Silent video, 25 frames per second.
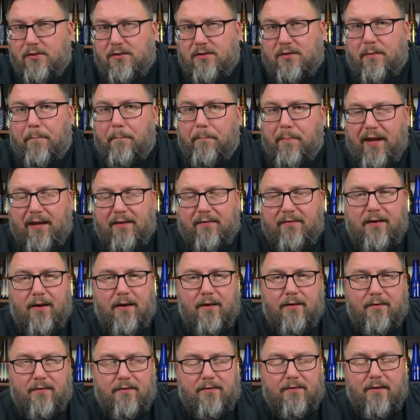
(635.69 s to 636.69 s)
just a base
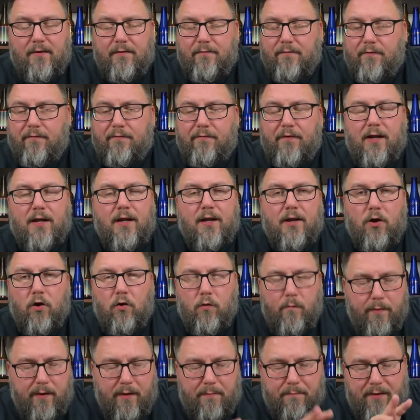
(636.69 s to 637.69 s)
cut instead of a fucking
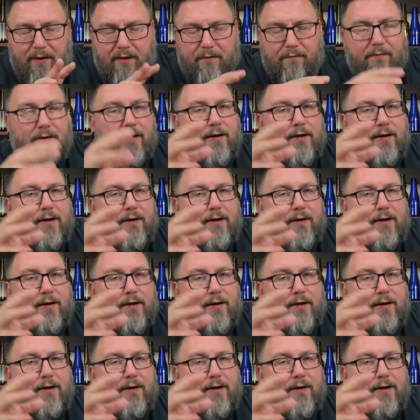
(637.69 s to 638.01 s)
Kobe beef.